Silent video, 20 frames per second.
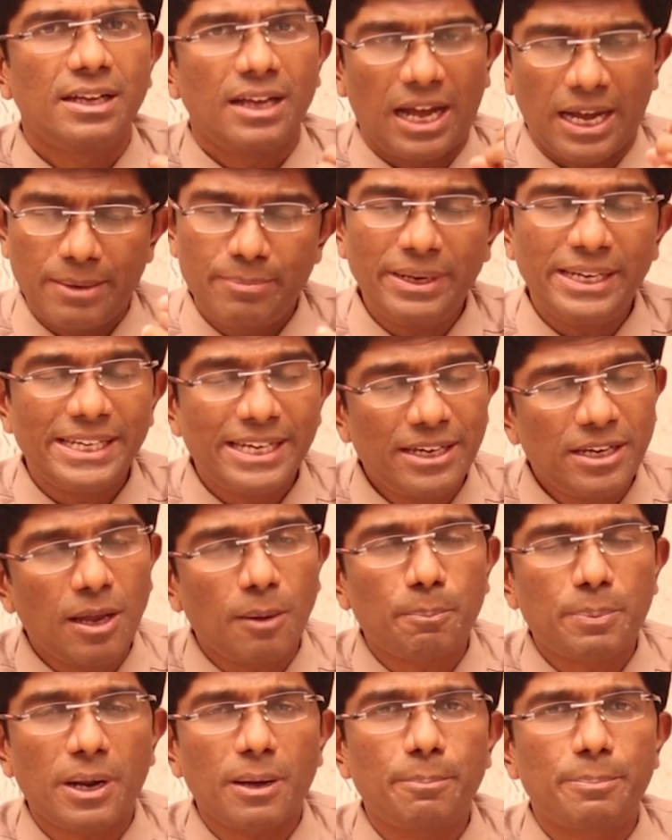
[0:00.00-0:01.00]
I mean
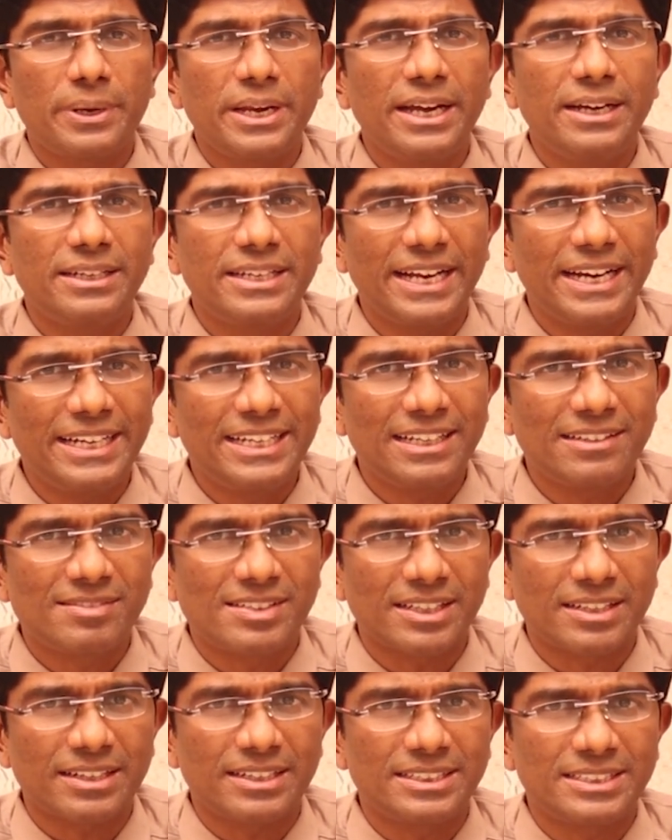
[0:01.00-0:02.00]
inappropriate ADH
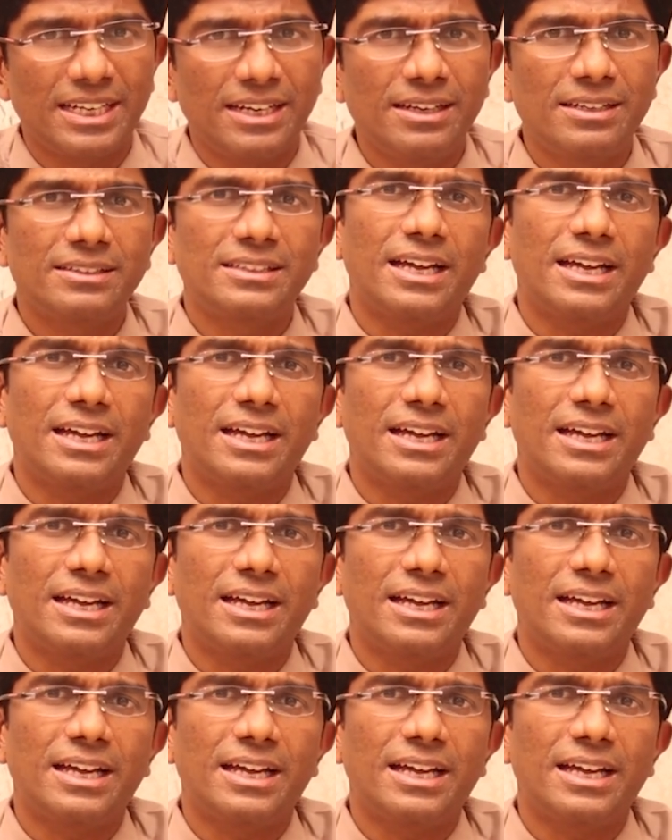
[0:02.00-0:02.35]
secretion.